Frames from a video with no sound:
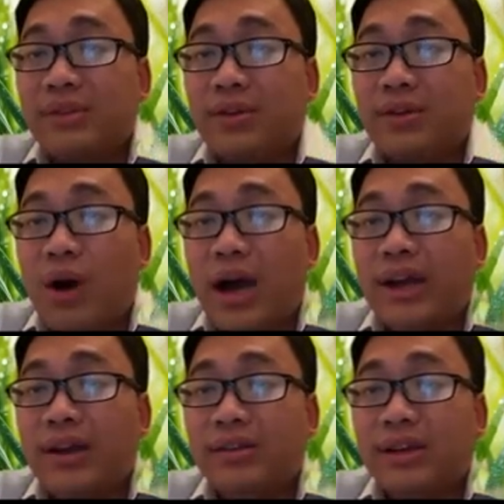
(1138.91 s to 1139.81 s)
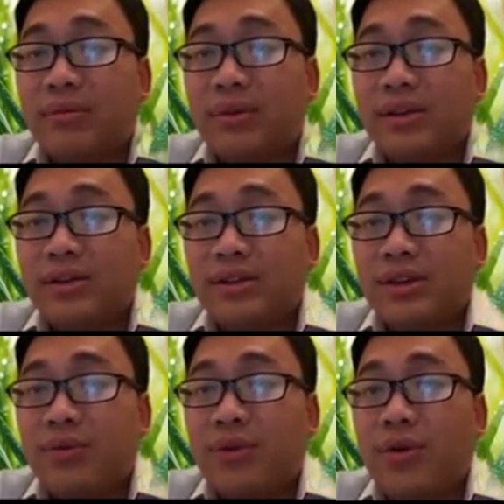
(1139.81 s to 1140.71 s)
So the Y intercept is
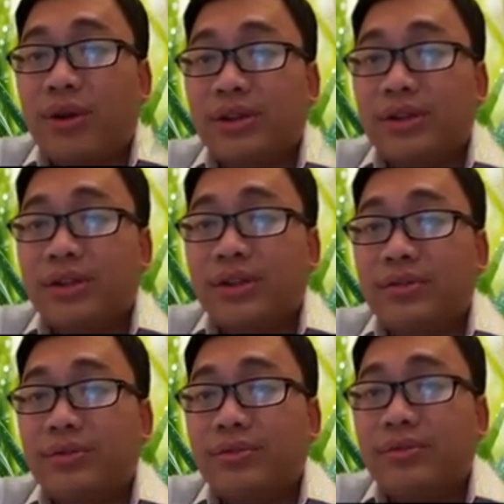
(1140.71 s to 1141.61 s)
0 and 2,